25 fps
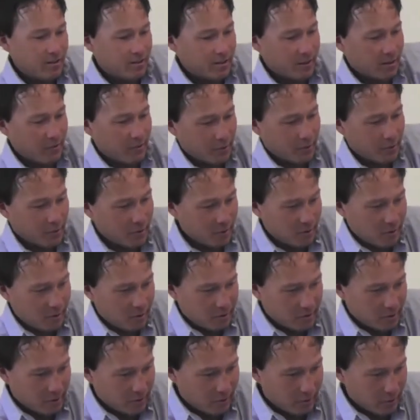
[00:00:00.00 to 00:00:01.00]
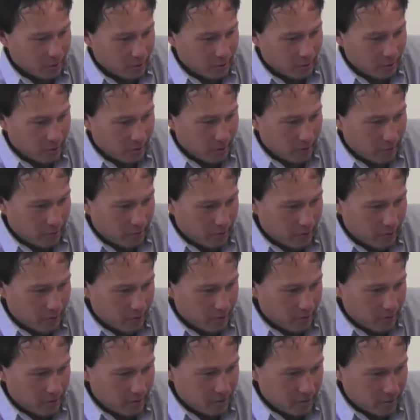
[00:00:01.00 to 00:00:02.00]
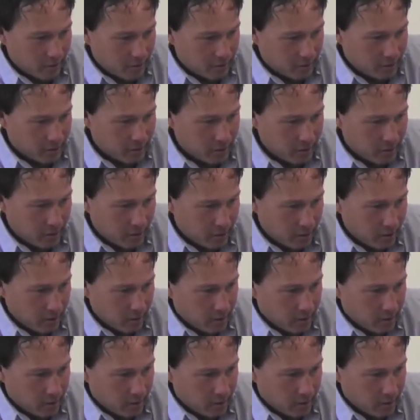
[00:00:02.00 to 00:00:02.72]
Definitely really fun doing this.